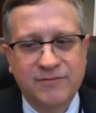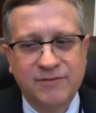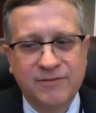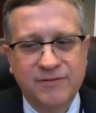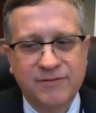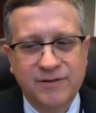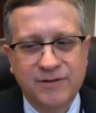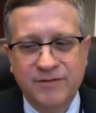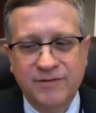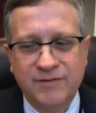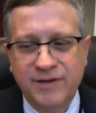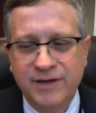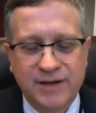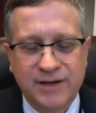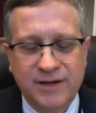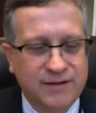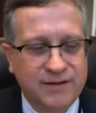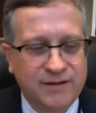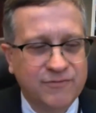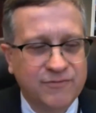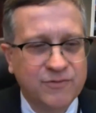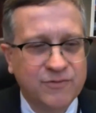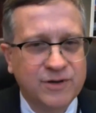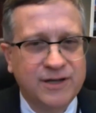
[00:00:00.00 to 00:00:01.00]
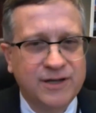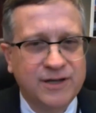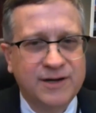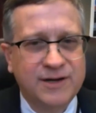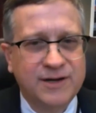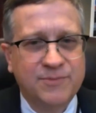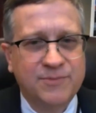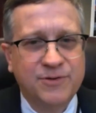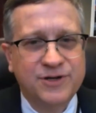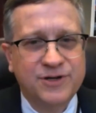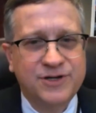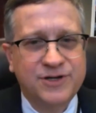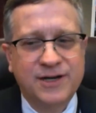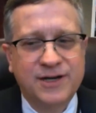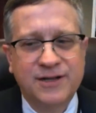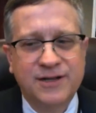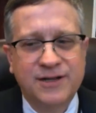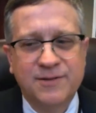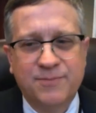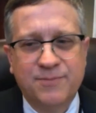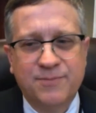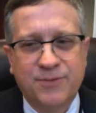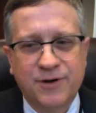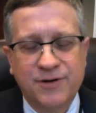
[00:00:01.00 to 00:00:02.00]
We have really appreciated the
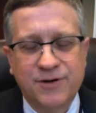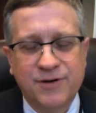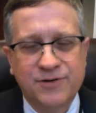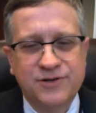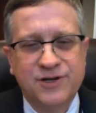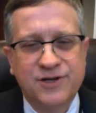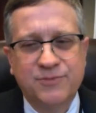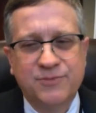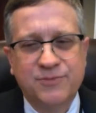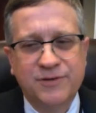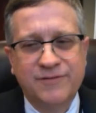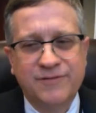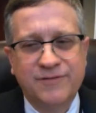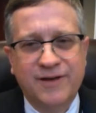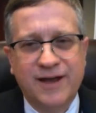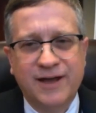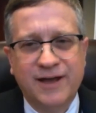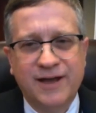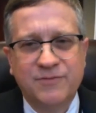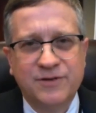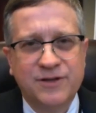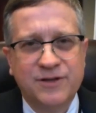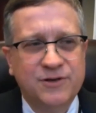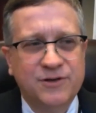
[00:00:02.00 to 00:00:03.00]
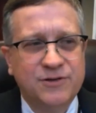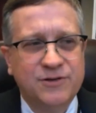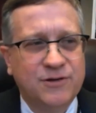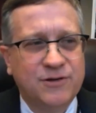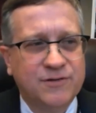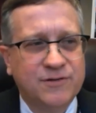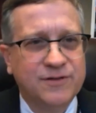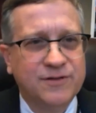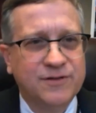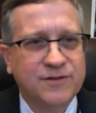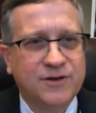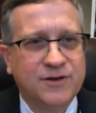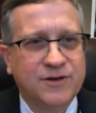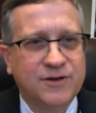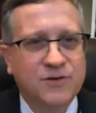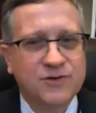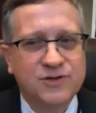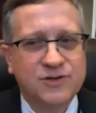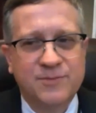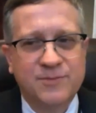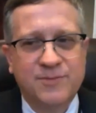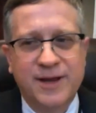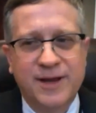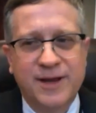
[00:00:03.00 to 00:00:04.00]
partnership we've had with you over the course of the
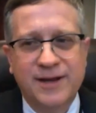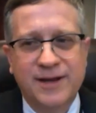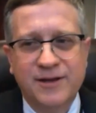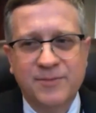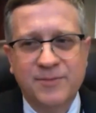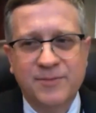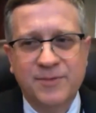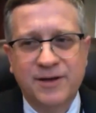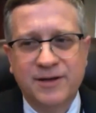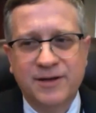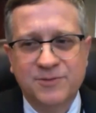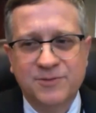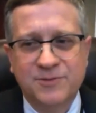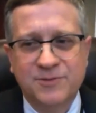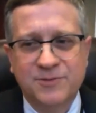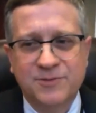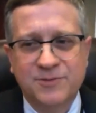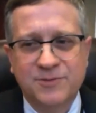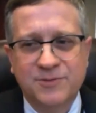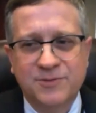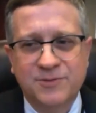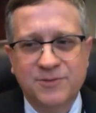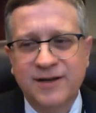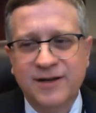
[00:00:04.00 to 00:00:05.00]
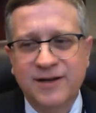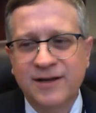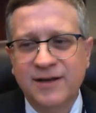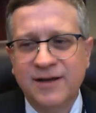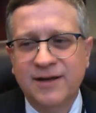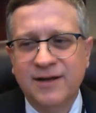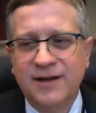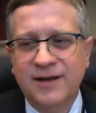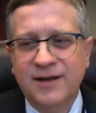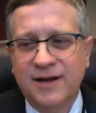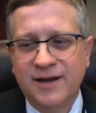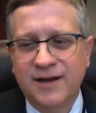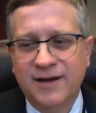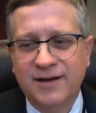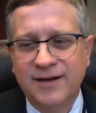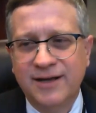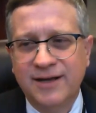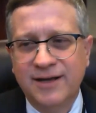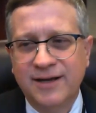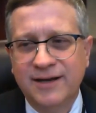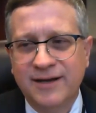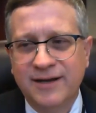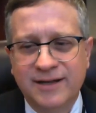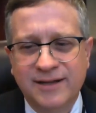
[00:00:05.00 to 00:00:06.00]
pandemic, especially uh,
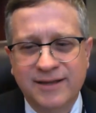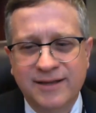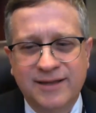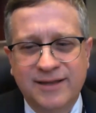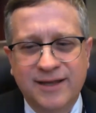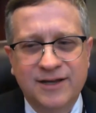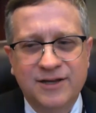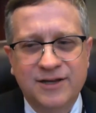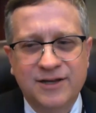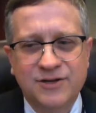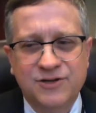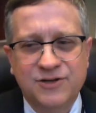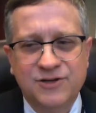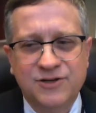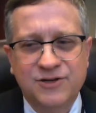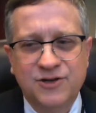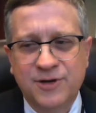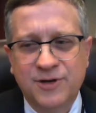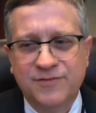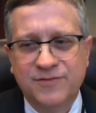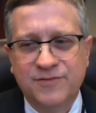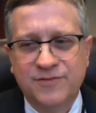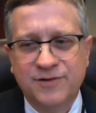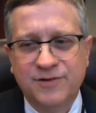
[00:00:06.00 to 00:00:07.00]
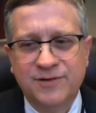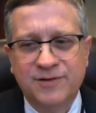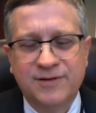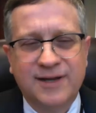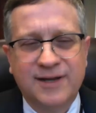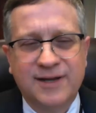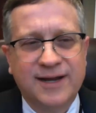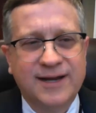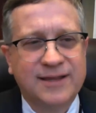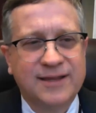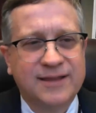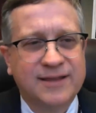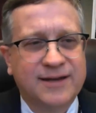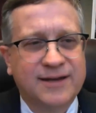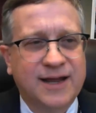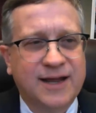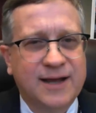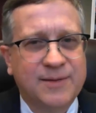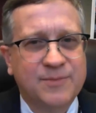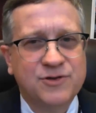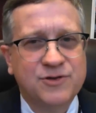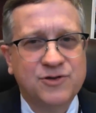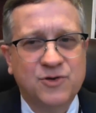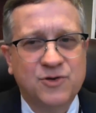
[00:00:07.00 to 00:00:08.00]
and again, thank you so much for taking the
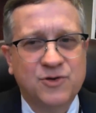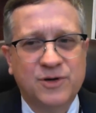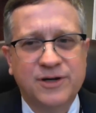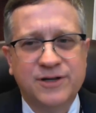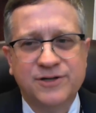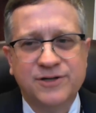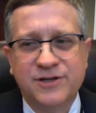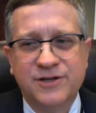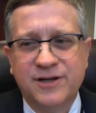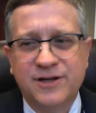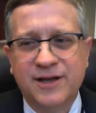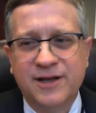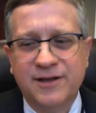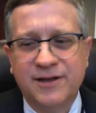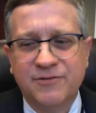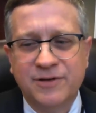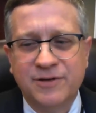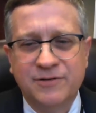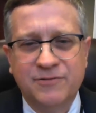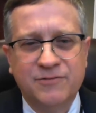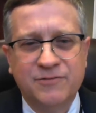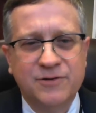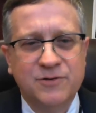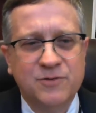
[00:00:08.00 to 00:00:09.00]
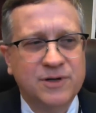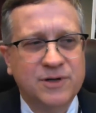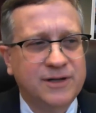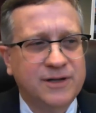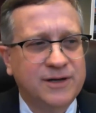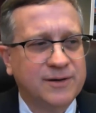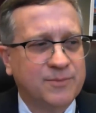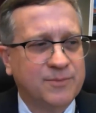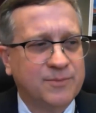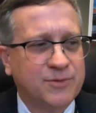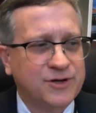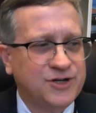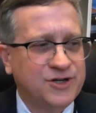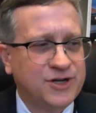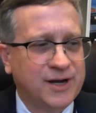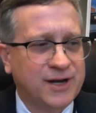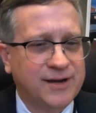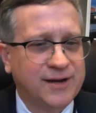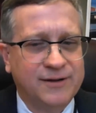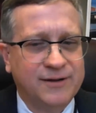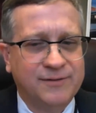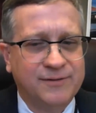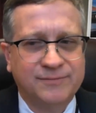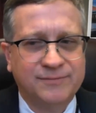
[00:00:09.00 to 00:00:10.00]
time to join us today. We, we really
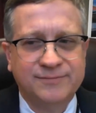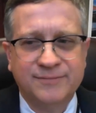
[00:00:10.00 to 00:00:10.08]
appreciate it.